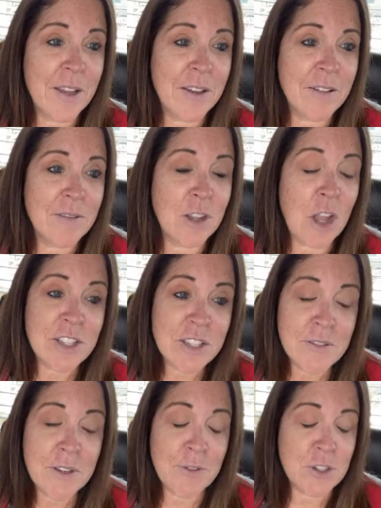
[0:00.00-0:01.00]
lots
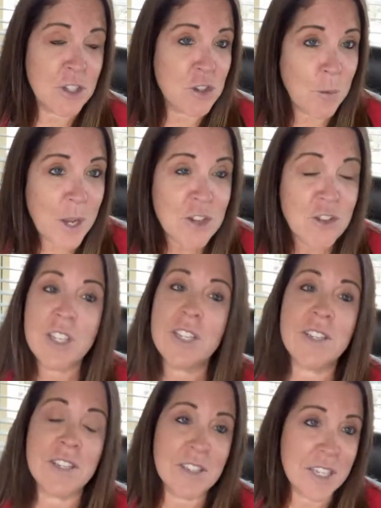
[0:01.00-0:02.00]
of different
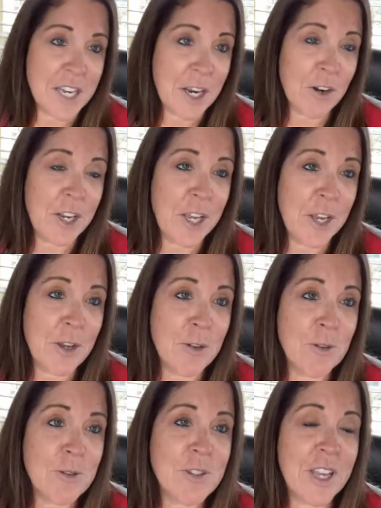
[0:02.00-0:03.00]
situations and
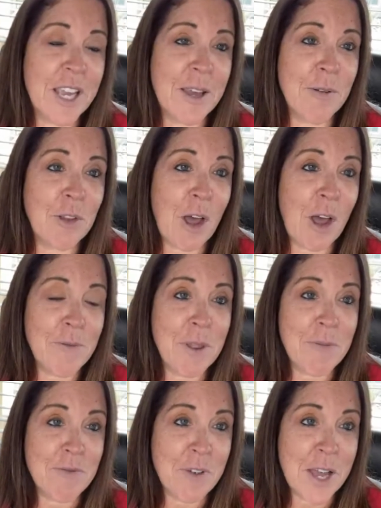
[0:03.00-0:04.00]
scenarios, a lot of
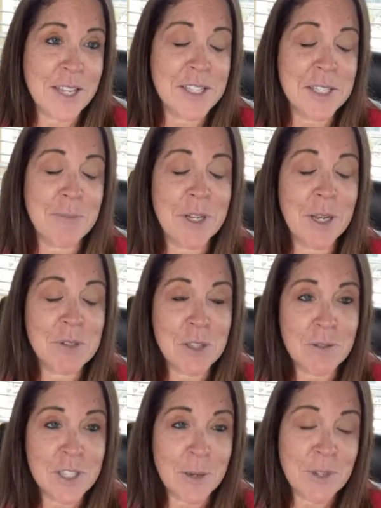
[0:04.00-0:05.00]
them fun, sometimes
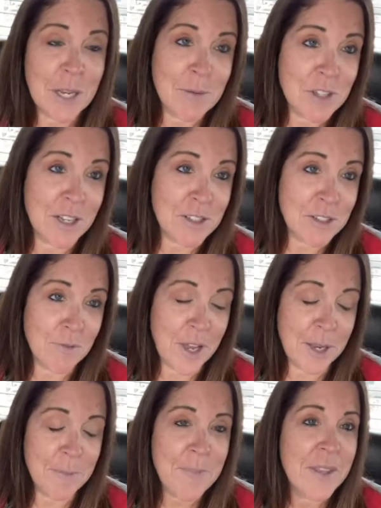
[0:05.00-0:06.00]
not so
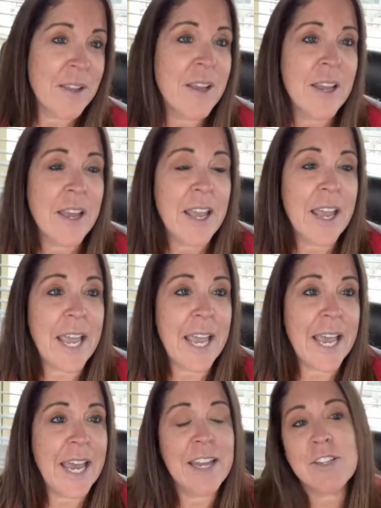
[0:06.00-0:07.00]
fun.
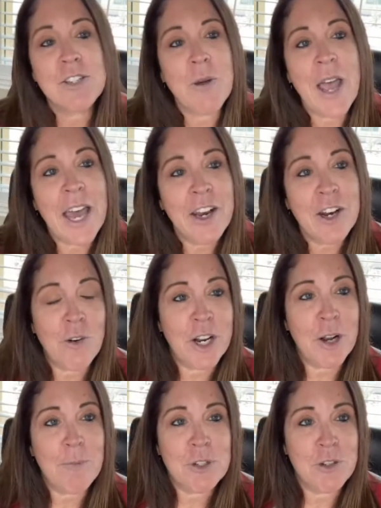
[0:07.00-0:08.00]
And so I had a great
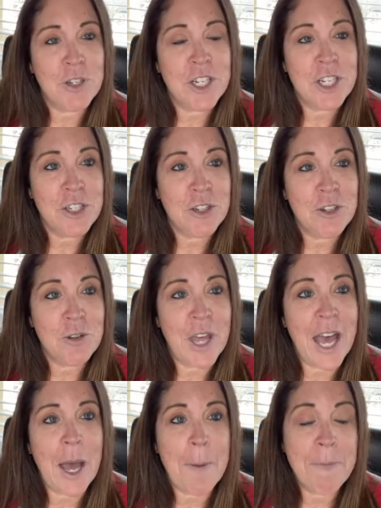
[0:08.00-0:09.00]
opportunity to do
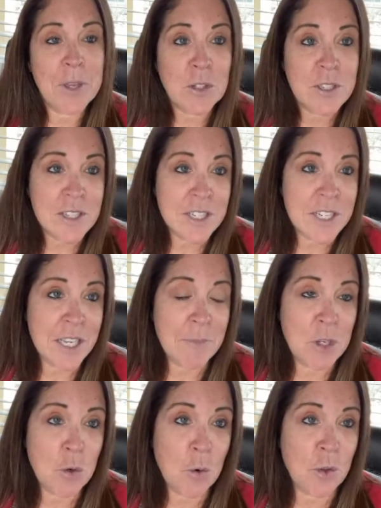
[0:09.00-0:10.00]
that, built a team
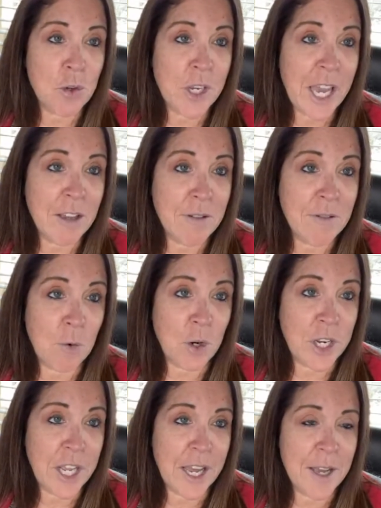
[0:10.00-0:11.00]
in Northern
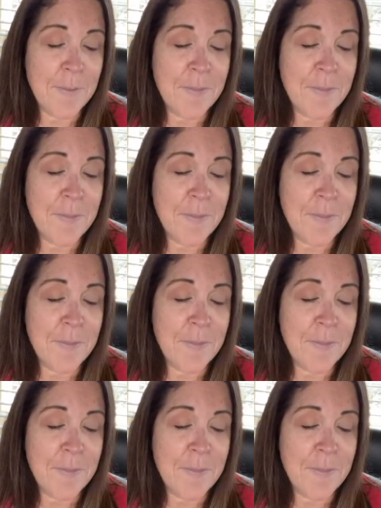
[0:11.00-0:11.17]
California,